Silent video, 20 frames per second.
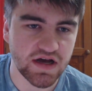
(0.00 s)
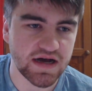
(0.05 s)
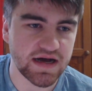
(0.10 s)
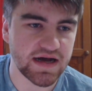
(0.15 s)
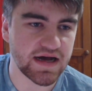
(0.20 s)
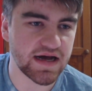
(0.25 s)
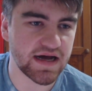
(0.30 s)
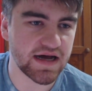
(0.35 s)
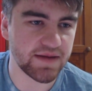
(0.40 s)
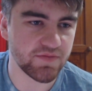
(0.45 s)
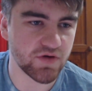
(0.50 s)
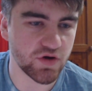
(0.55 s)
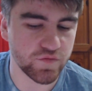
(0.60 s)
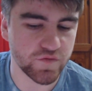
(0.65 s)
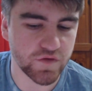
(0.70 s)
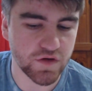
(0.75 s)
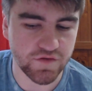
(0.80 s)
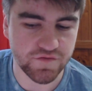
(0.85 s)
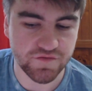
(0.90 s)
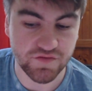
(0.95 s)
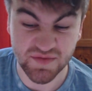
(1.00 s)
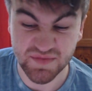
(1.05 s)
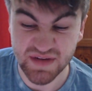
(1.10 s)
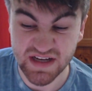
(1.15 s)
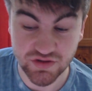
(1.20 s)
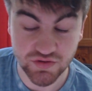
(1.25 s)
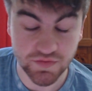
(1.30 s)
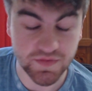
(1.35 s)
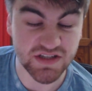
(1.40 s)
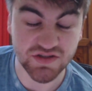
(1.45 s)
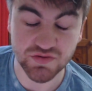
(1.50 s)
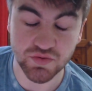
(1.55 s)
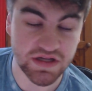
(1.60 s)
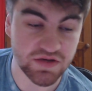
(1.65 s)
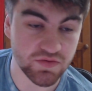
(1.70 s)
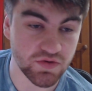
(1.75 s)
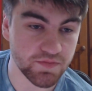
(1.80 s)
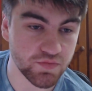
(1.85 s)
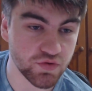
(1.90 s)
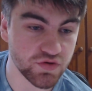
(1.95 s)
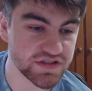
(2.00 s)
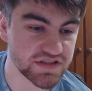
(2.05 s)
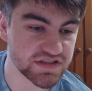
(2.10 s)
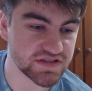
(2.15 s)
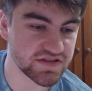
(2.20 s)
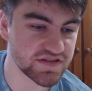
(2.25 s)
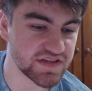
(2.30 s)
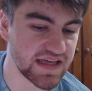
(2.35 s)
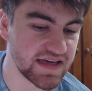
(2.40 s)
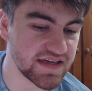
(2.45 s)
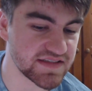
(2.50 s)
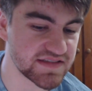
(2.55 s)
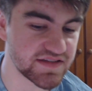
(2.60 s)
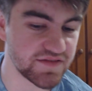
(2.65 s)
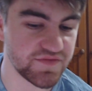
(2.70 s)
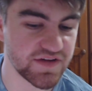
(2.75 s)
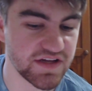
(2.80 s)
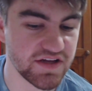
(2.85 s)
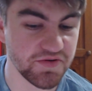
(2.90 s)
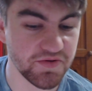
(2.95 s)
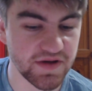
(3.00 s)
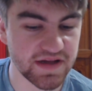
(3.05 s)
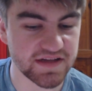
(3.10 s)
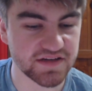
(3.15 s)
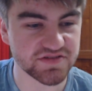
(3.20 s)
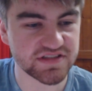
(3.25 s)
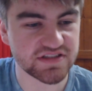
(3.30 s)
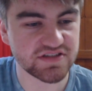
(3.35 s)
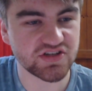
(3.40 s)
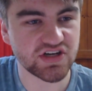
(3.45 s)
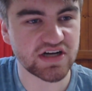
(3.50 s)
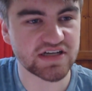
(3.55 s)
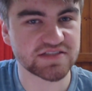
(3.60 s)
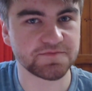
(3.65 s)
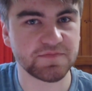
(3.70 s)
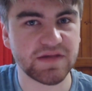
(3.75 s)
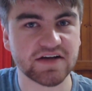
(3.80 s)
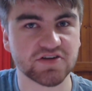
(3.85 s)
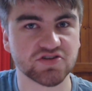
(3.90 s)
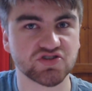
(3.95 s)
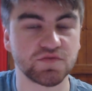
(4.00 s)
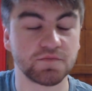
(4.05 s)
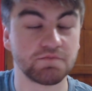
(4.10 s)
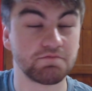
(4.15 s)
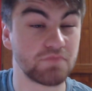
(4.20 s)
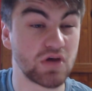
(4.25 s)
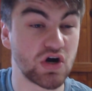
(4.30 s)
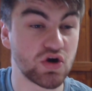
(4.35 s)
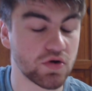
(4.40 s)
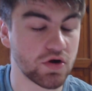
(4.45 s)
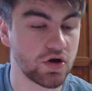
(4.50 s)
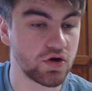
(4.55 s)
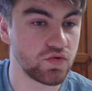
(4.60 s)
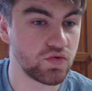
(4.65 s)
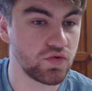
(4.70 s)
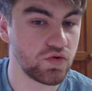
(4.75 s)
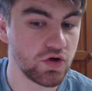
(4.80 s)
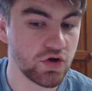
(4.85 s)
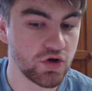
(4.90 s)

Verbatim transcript: um over Fremantle by 21 points so that is the video and I'll see you guys back tomorrow